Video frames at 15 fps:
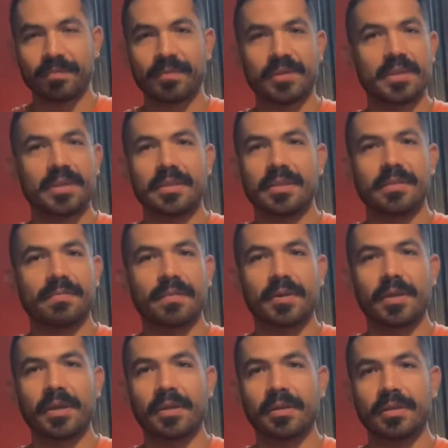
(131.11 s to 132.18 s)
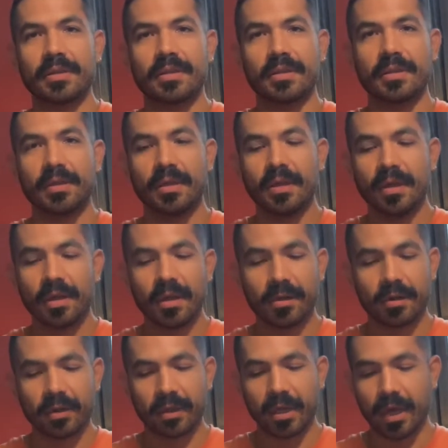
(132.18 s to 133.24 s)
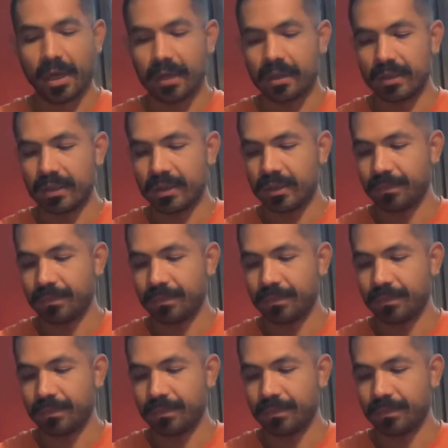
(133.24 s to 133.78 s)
since very early on.